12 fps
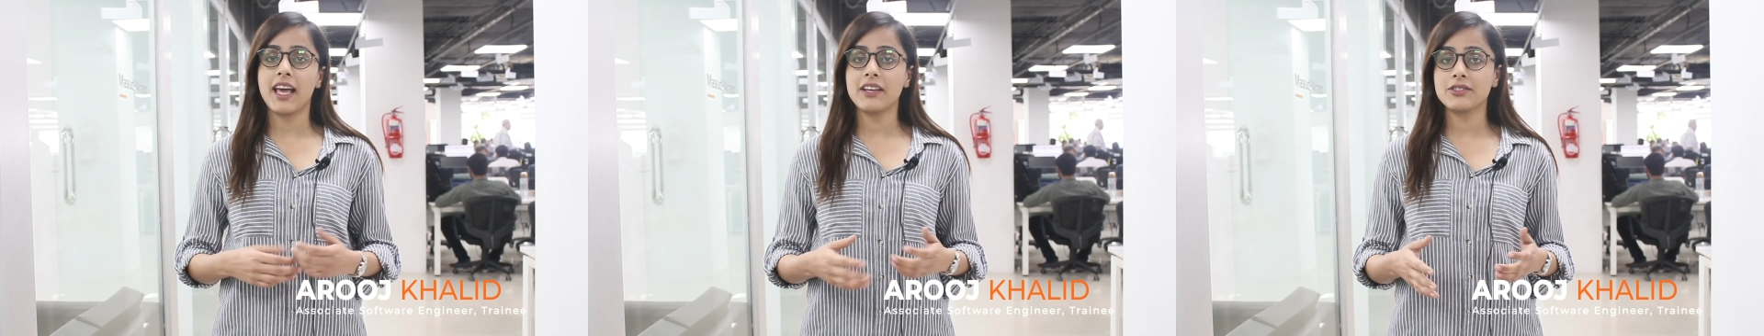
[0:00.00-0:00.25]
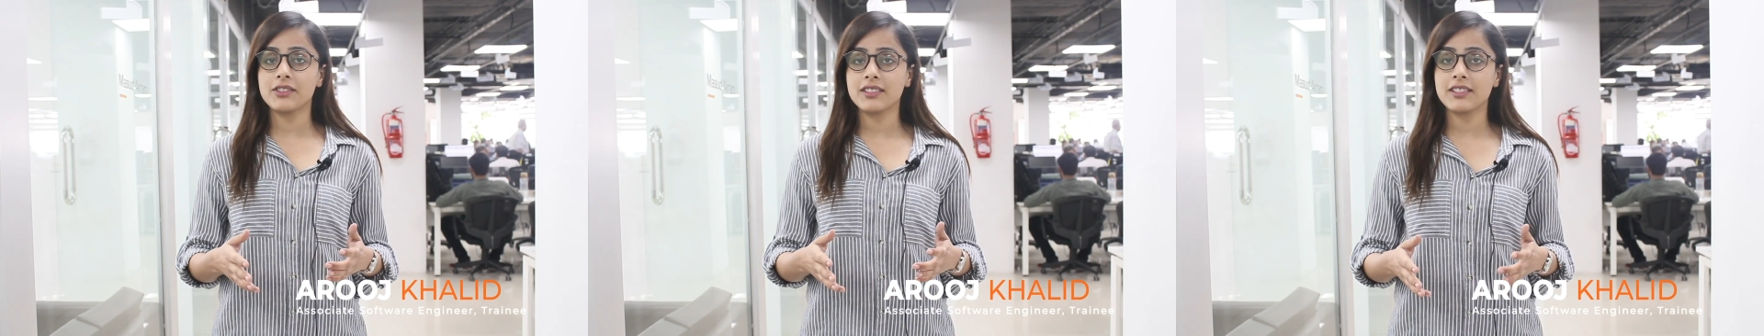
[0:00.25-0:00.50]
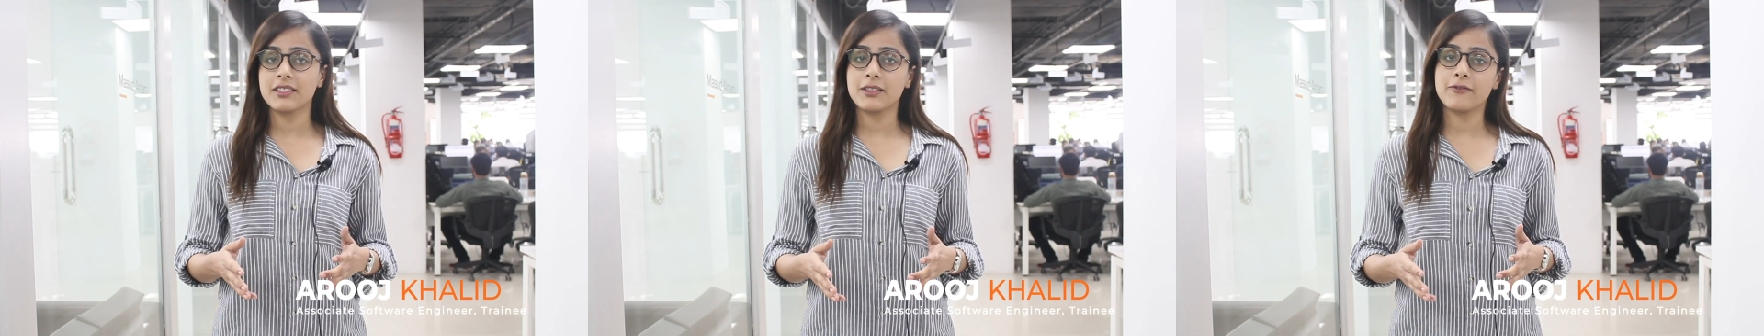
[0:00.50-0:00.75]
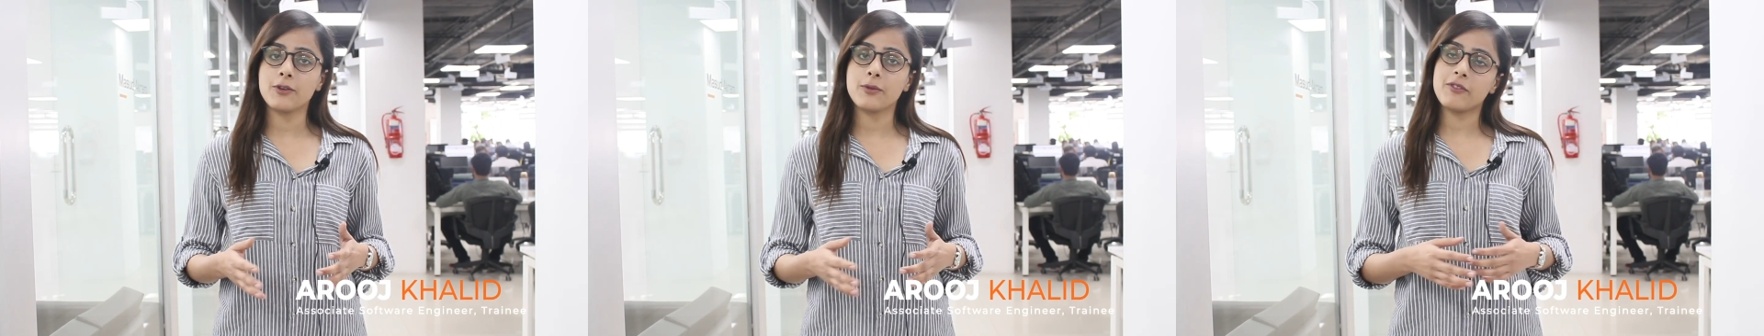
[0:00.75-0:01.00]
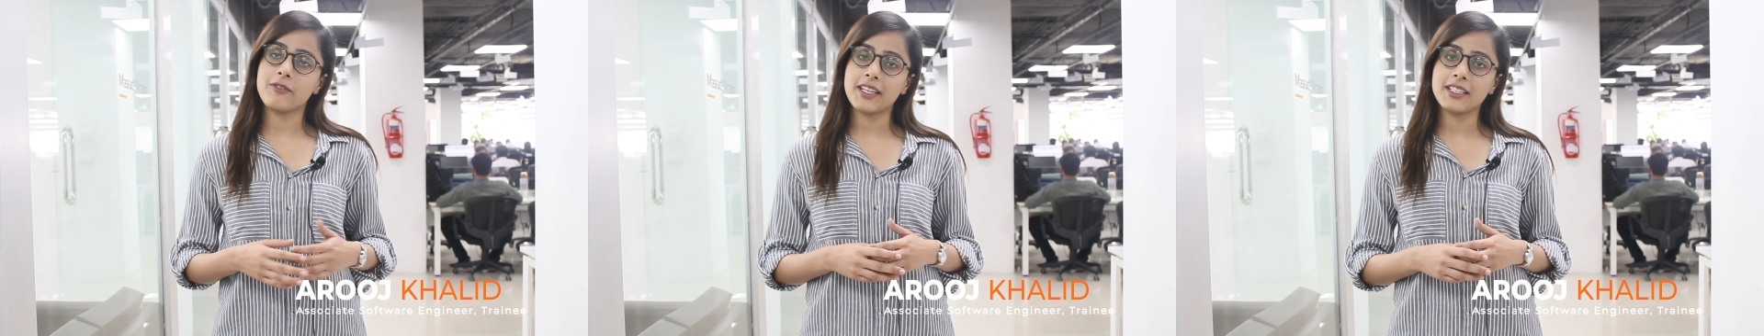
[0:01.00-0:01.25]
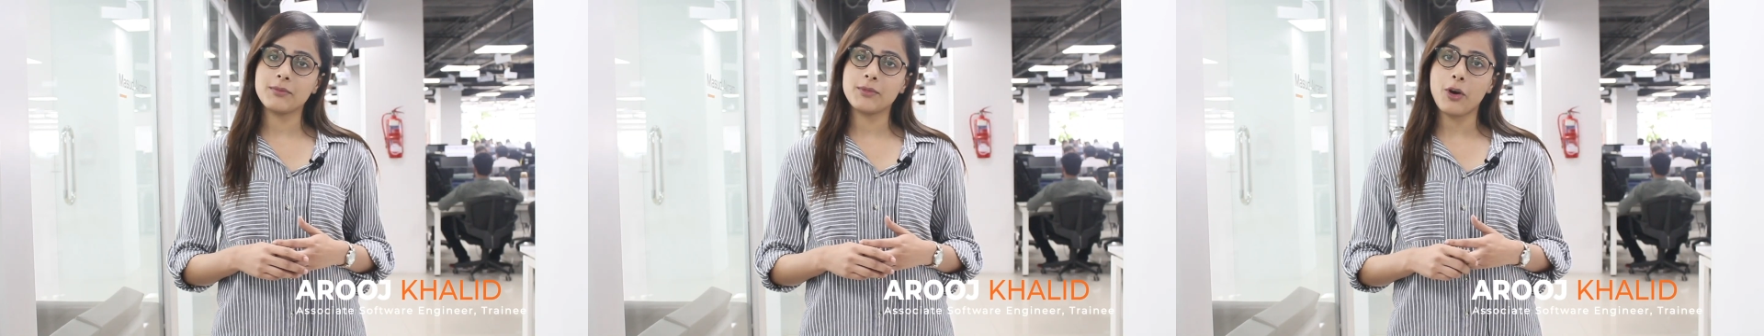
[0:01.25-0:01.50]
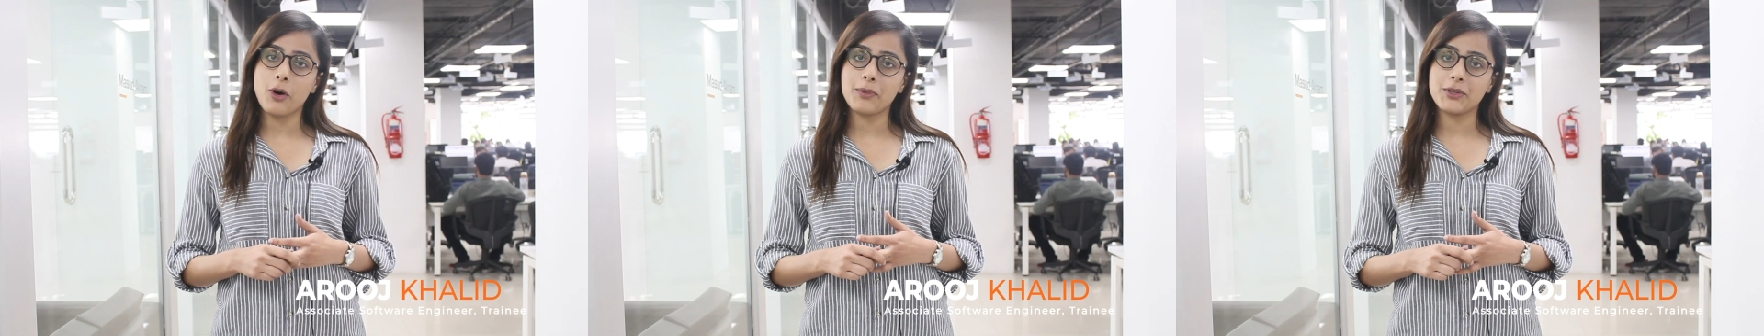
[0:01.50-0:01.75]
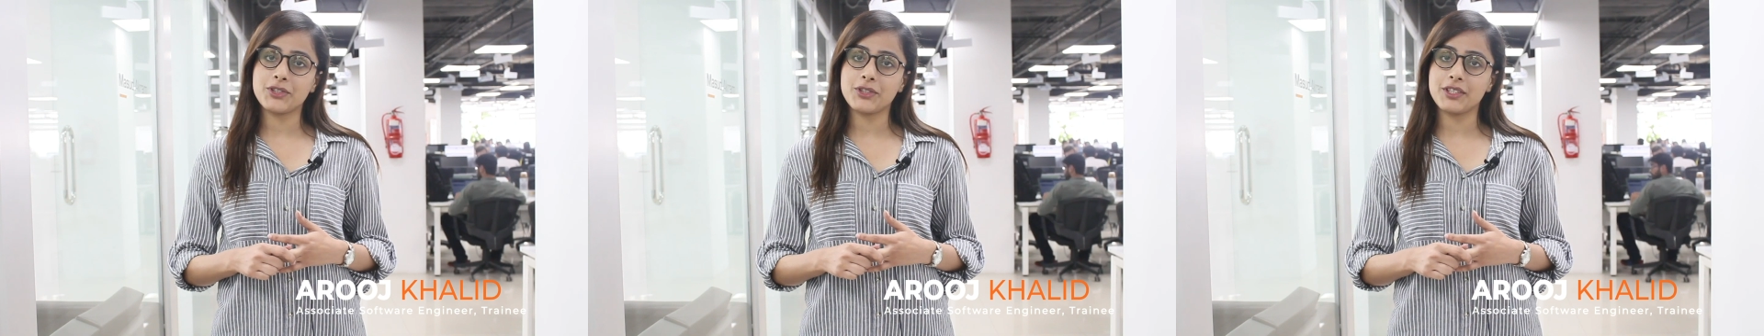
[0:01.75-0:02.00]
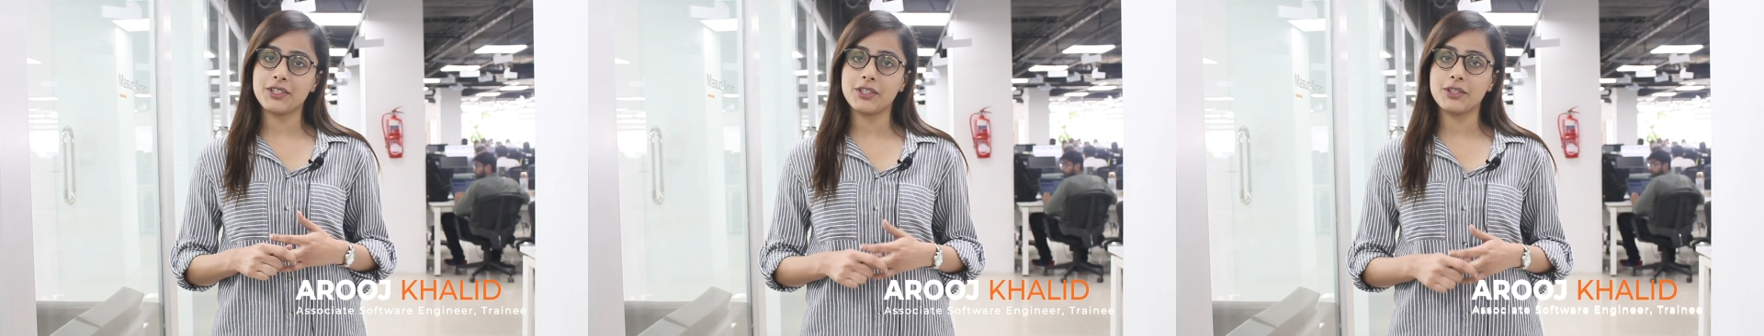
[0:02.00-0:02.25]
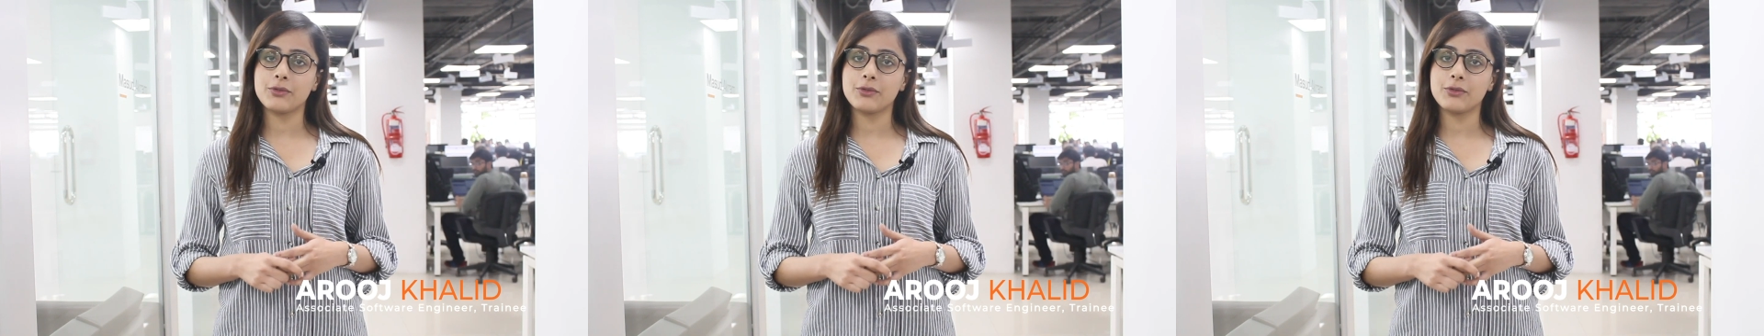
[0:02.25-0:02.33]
thanks to the system for providing me opportunity